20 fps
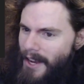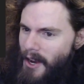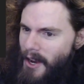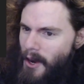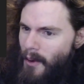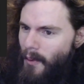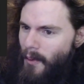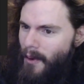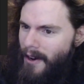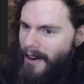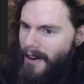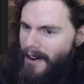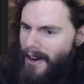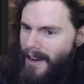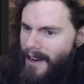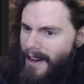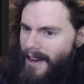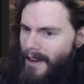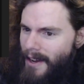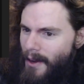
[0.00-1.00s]
were
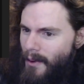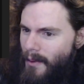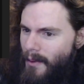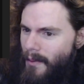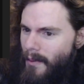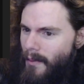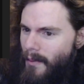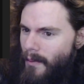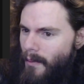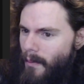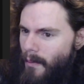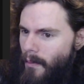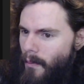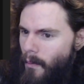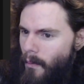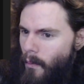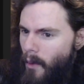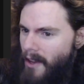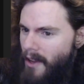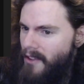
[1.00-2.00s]
uh,
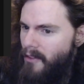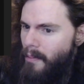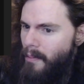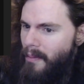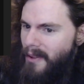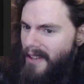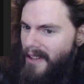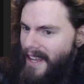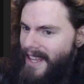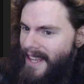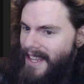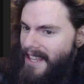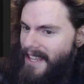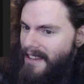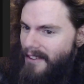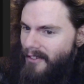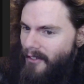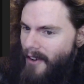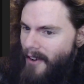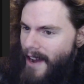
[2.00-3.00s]
once plainly
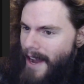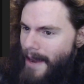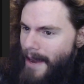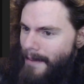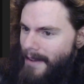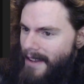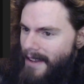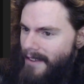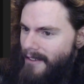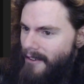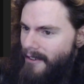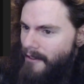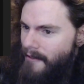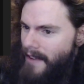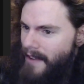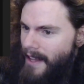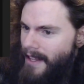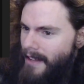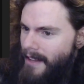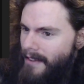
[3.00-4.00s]
described as
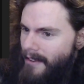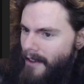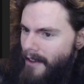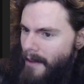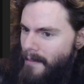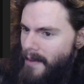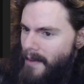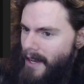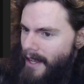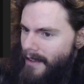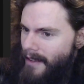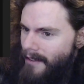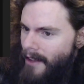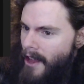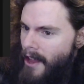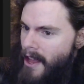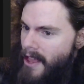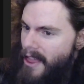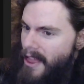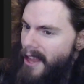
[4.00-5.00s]
surveillance companies,
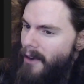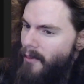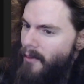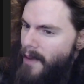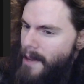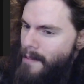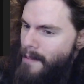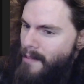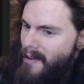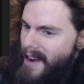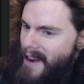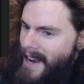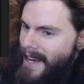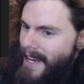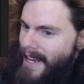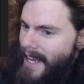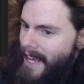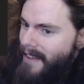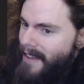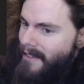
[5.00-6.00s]
their
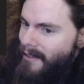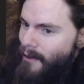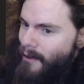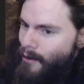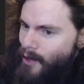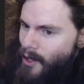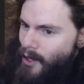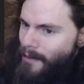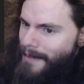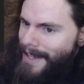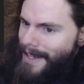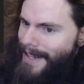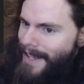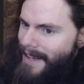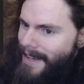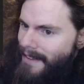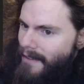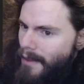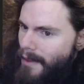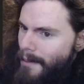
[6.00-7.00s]
rebranding as social
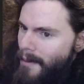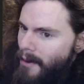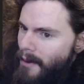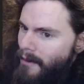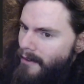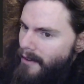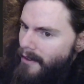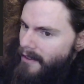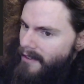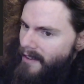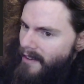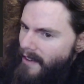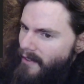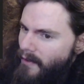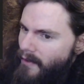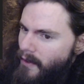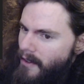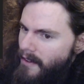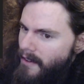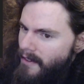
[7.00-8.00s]
media is the most
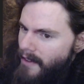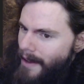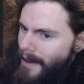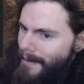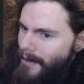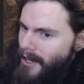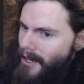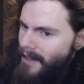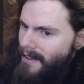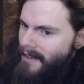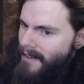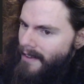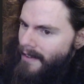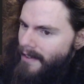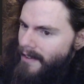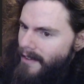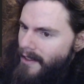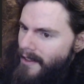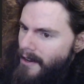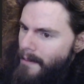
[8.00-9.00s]
successful deception
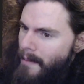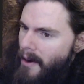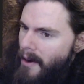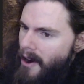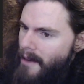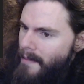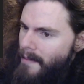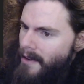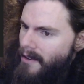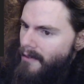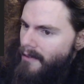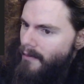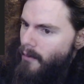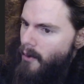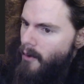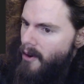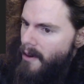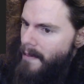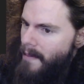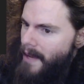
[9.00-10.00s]
since the Department of
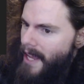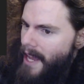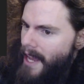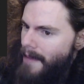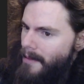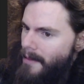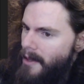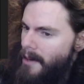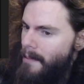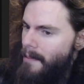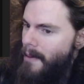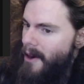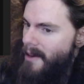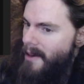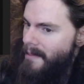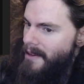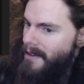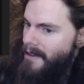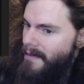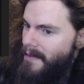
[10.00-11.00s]
War became the
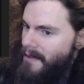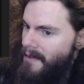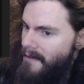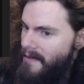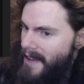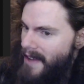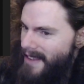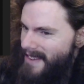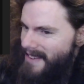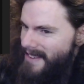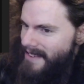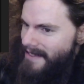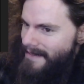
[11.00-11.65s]
Department of Defense.